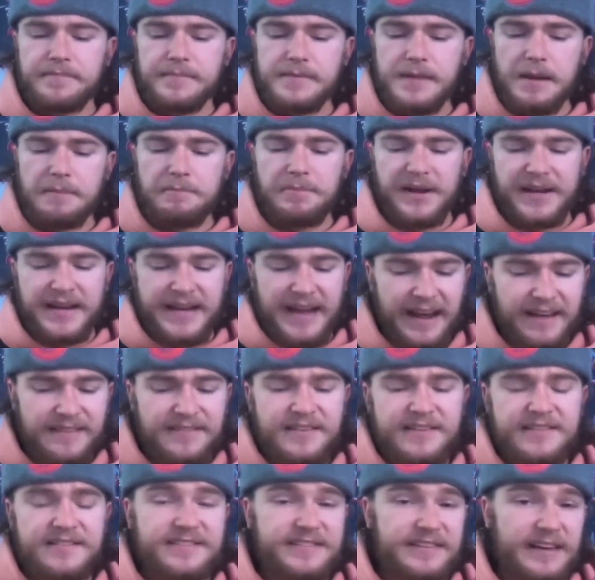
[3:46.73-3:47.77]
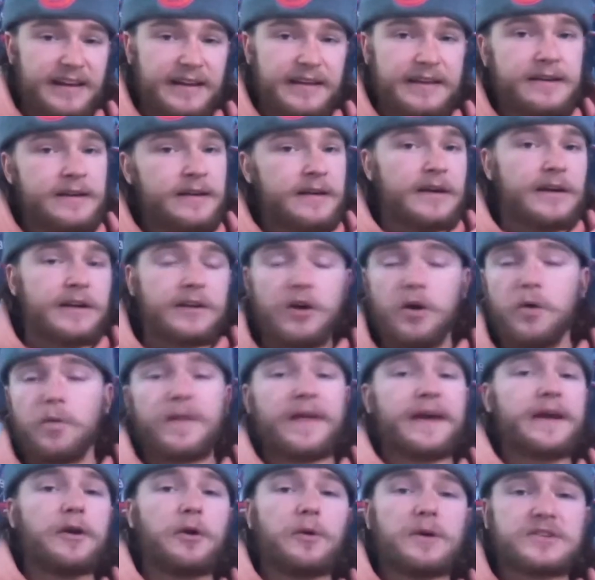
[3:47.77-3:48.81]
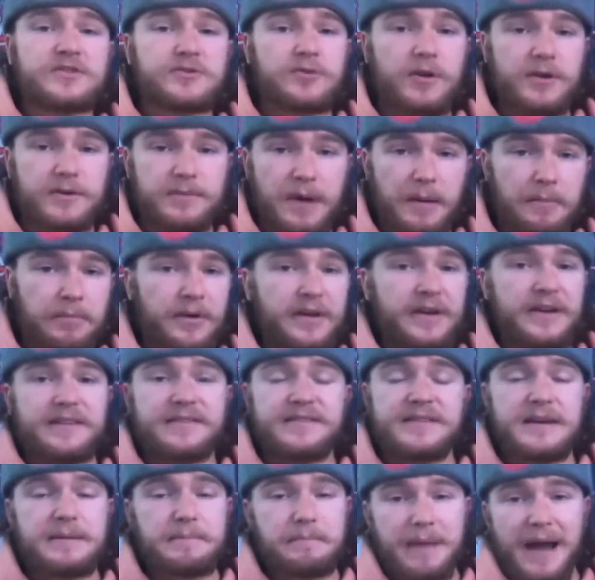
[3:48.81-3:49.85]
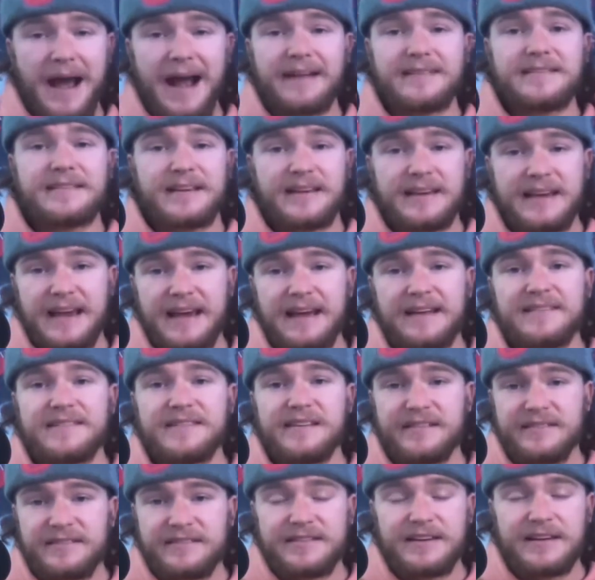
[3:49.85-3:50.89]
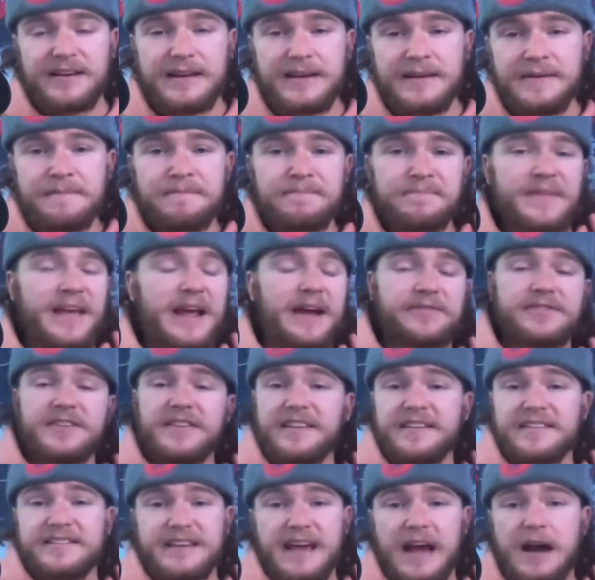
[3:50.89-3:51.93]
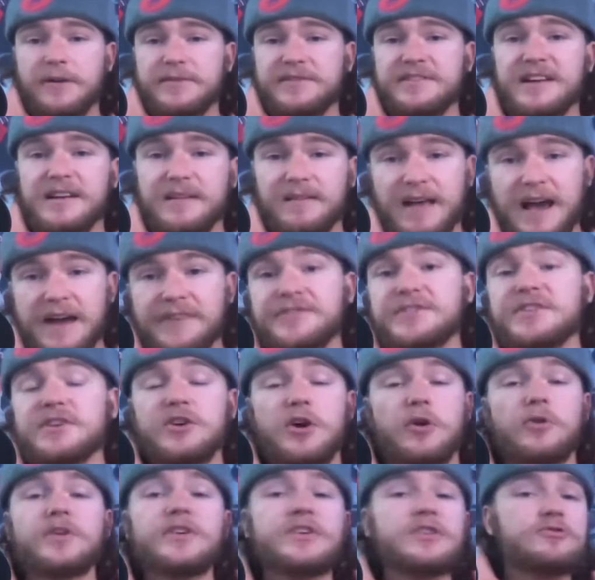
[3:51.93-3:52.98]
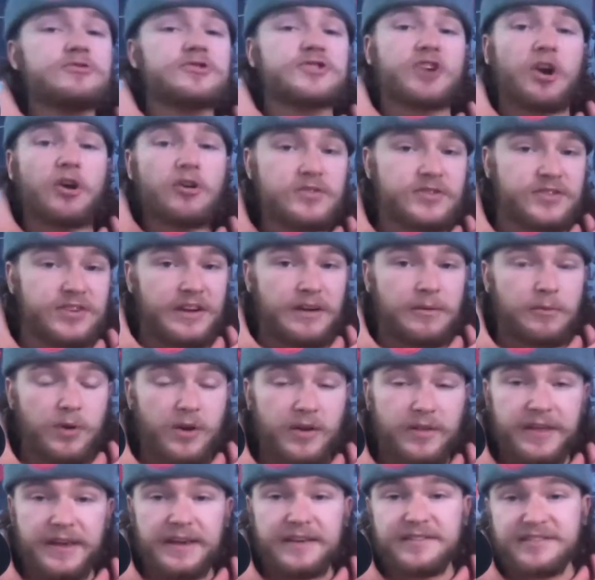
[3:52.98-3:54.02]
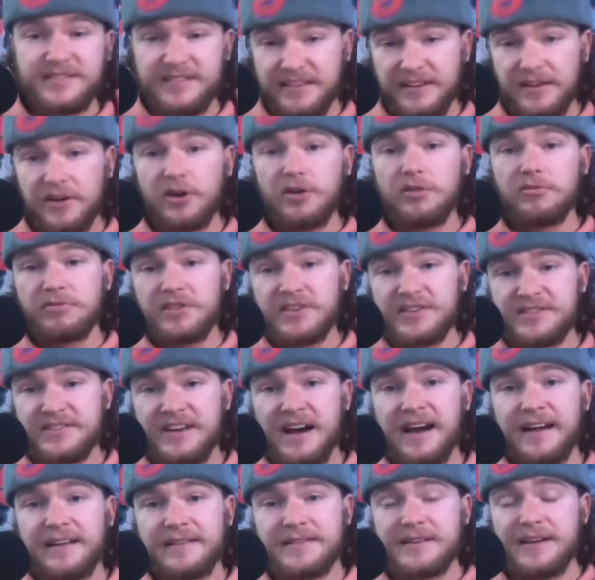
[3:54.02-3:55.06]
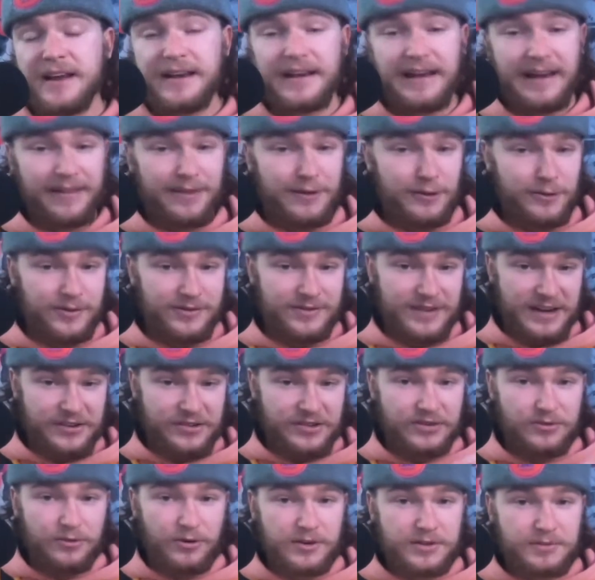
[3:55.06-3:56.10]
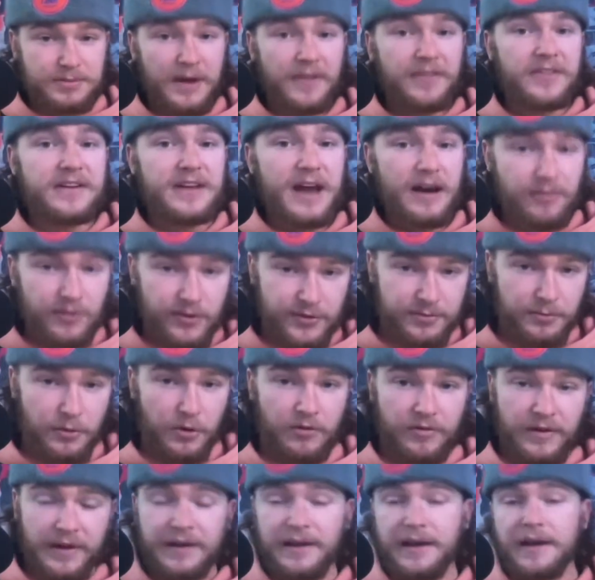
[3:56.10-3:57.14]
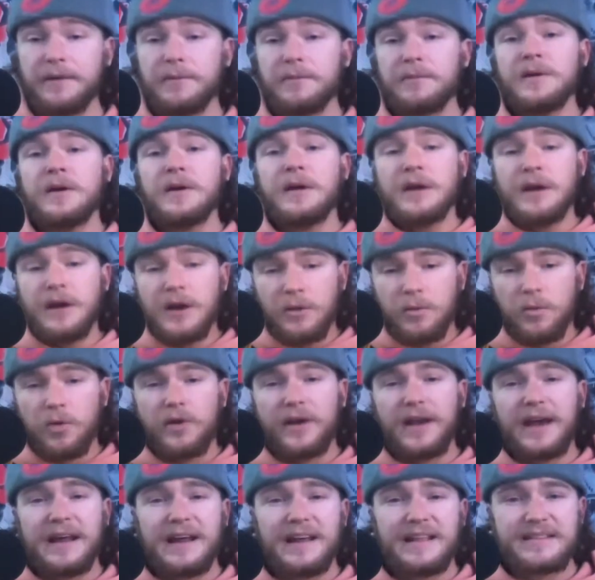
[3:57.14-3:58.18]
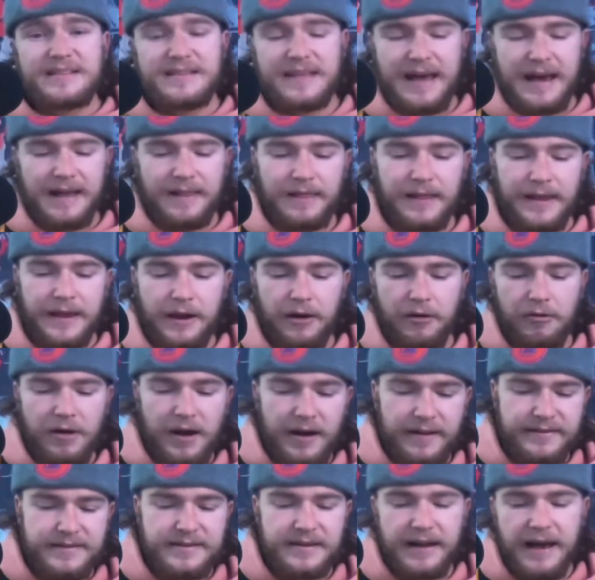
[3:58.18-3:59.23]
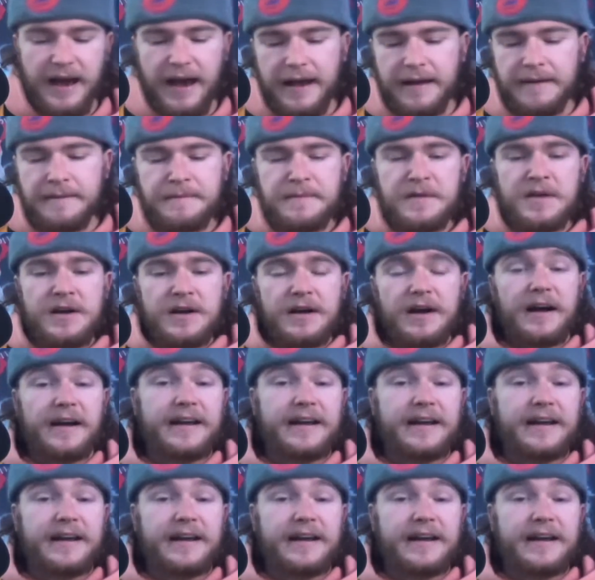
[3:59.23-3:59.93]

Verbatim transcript: but Kansas City, you know, they'd always talked about bringing a team back to Kansas City after the scouts had left to go to New Jersey, where they still reside today. And there was actually talks about the Devils moving. And We'll get into that later on today. Uh,